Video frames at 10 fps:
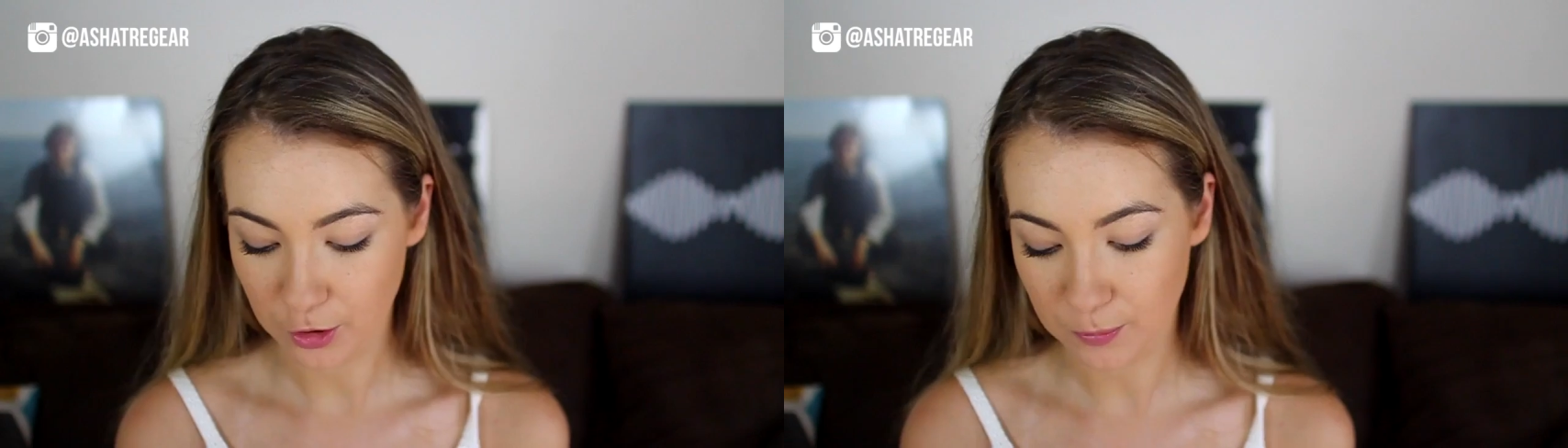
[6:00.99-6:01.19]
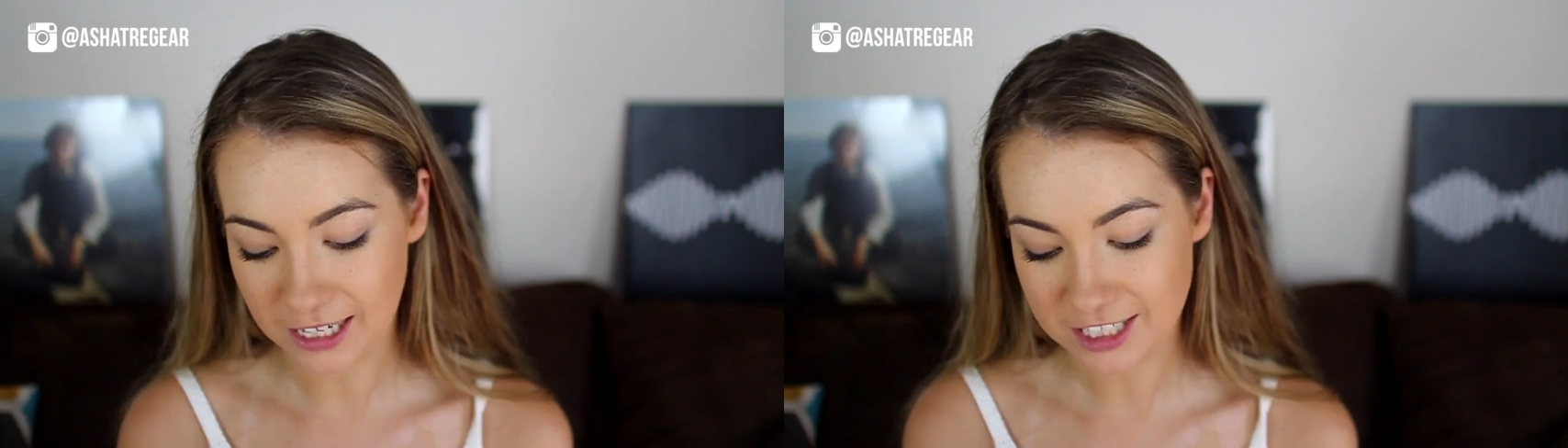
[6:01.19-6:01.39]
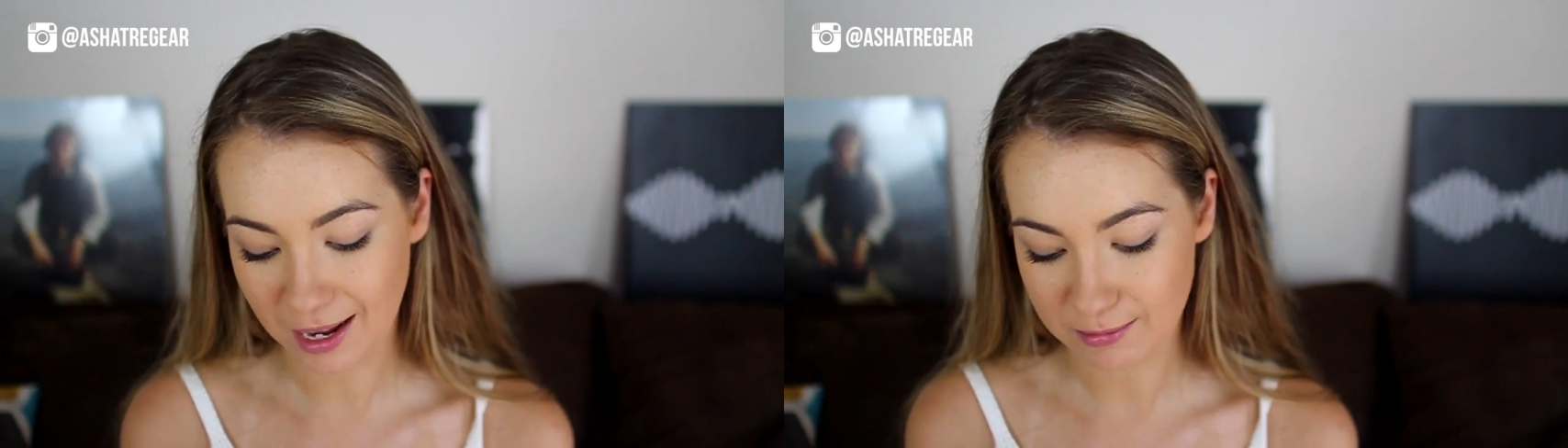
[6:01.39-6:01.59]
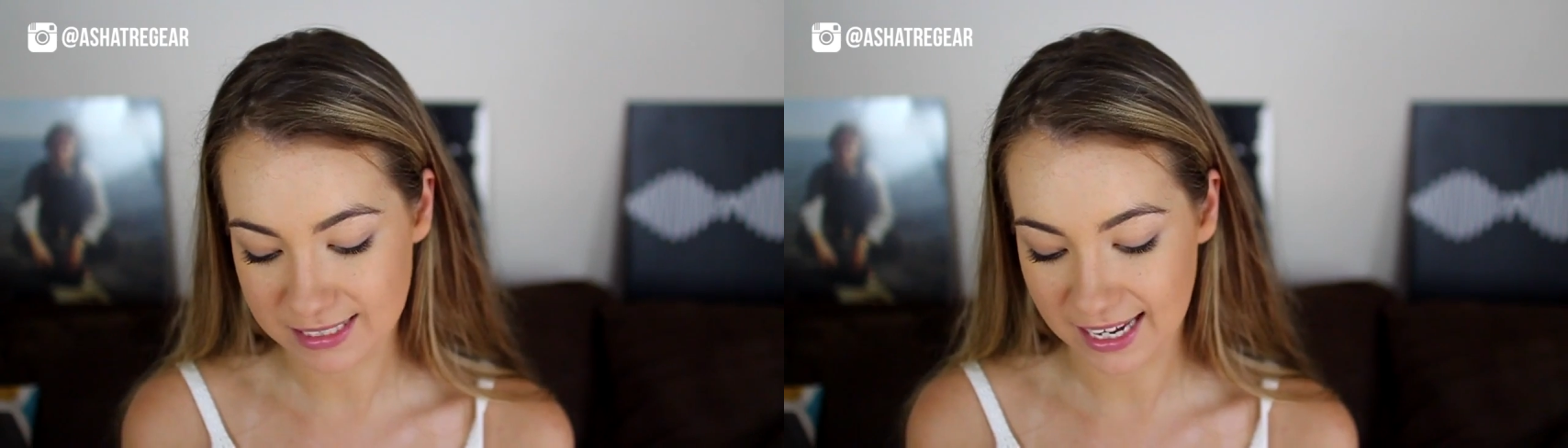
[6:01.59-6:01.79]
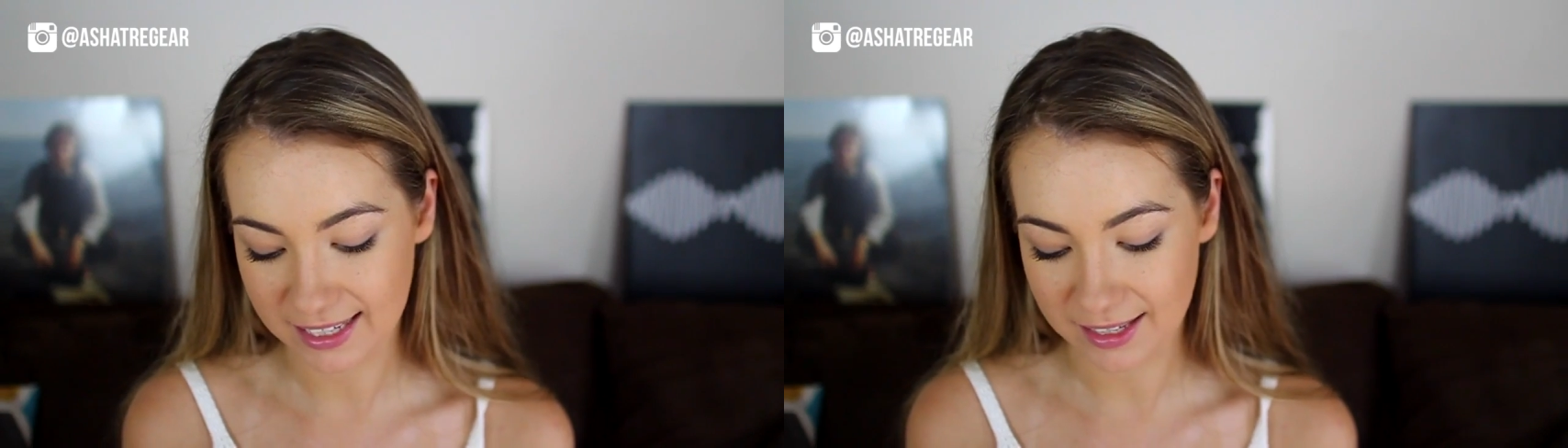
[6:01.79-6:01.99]
For blush, I'm
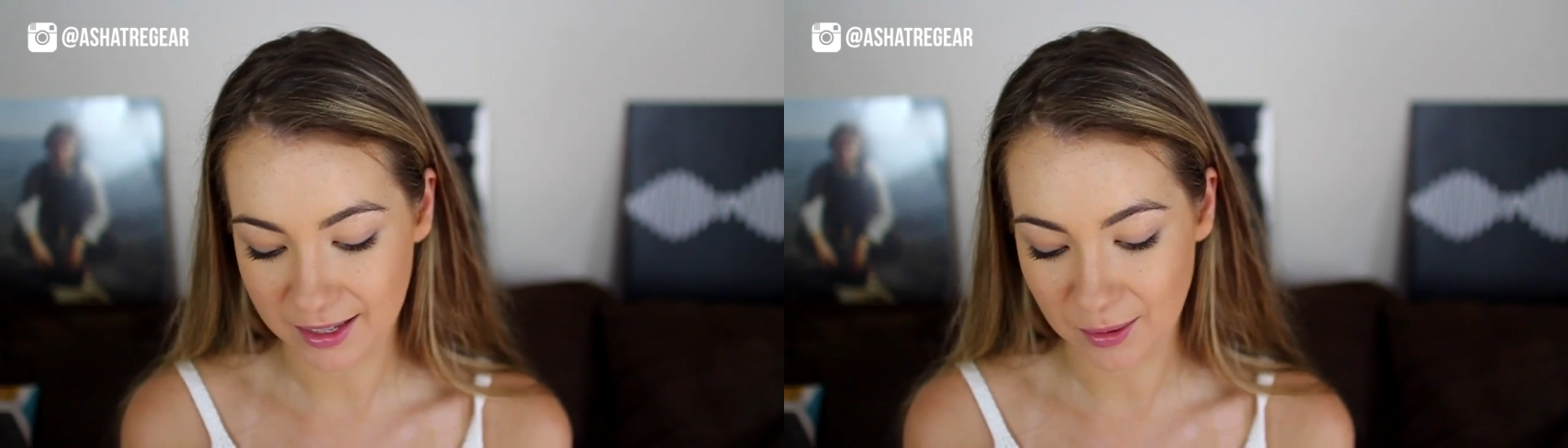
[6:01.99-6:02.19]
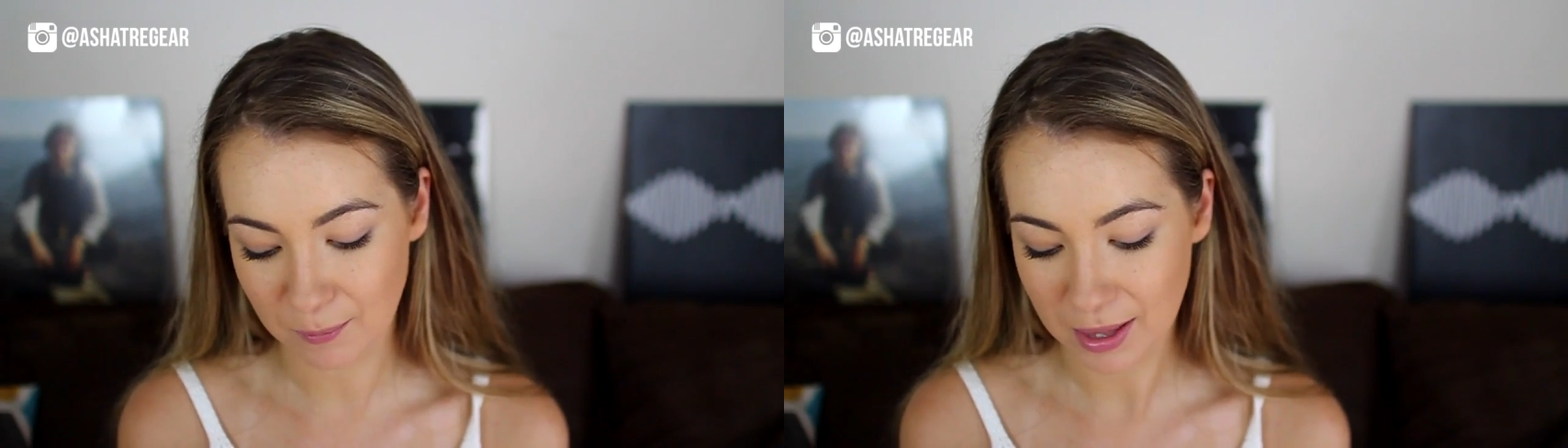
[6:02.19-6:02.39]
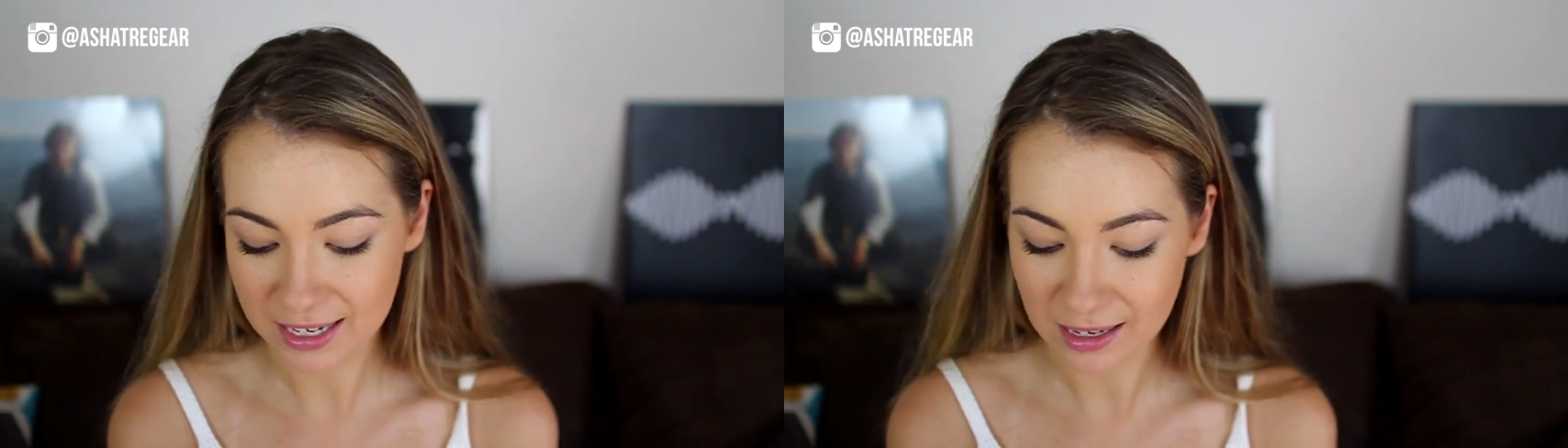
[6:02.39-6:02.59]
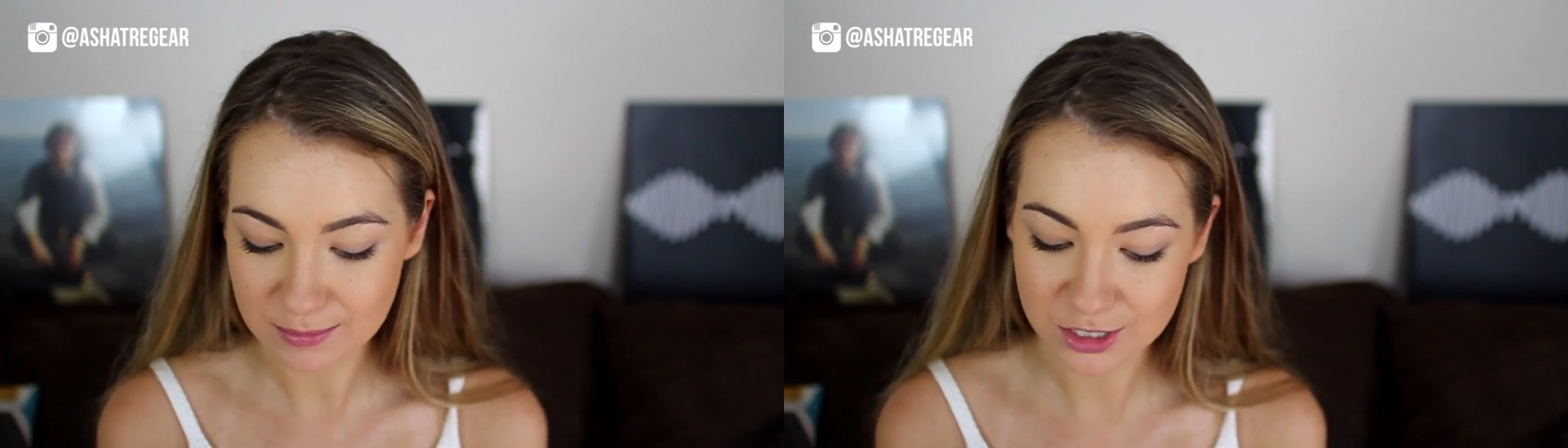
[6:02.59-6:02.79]
taking Makeup